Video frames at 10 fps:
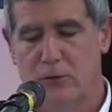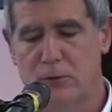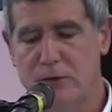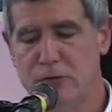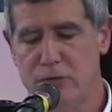
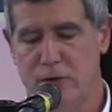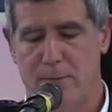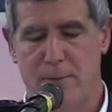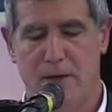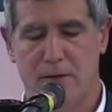creatures that
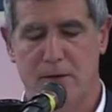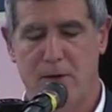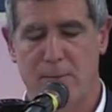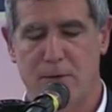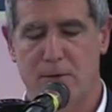are made in the
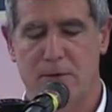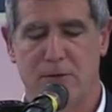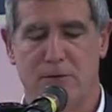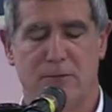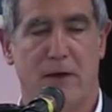divine, d-
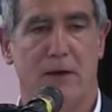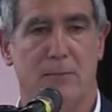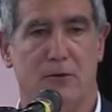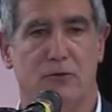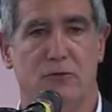divine
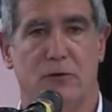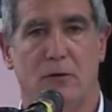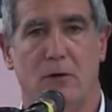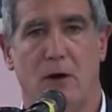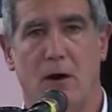image,
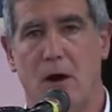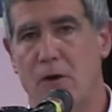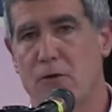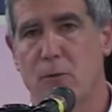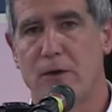
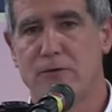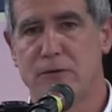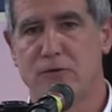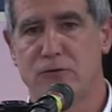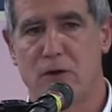are there ways that
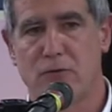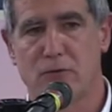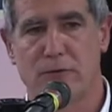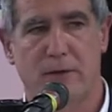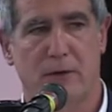He
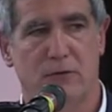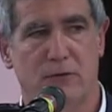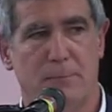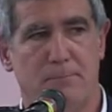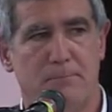structured things
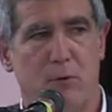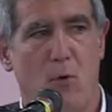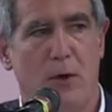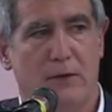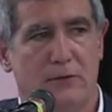to
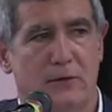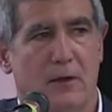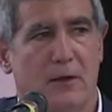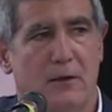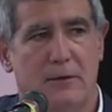point
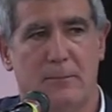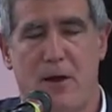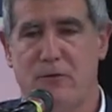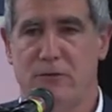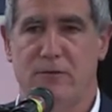the
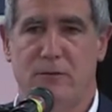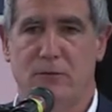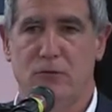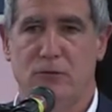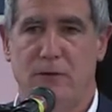process of
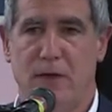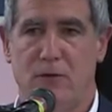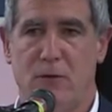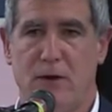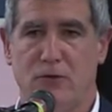evolution in that
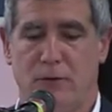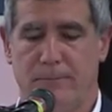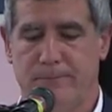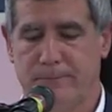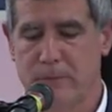direction?
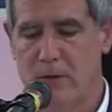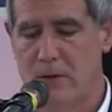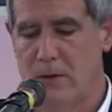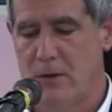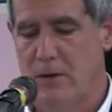
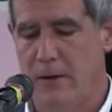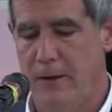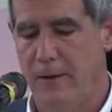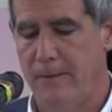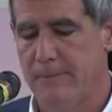
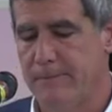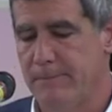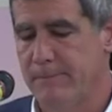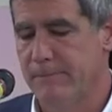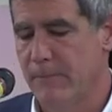Um,
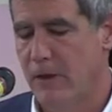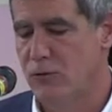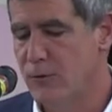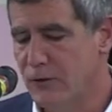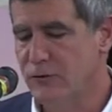a
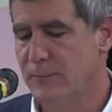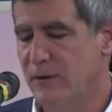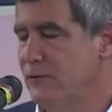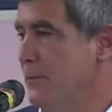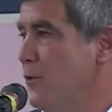direction that
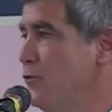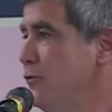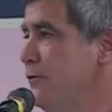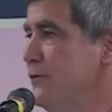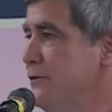makes the
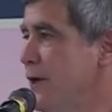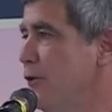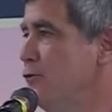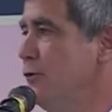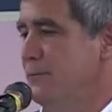emergence of
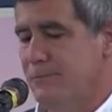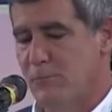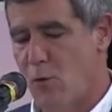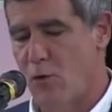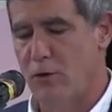intelligent,
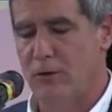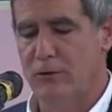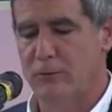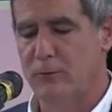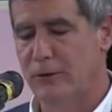
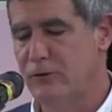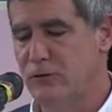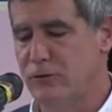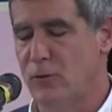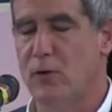moral,
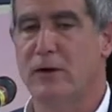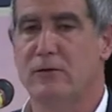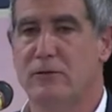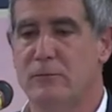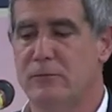religious
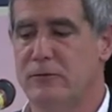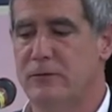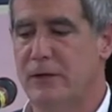organisms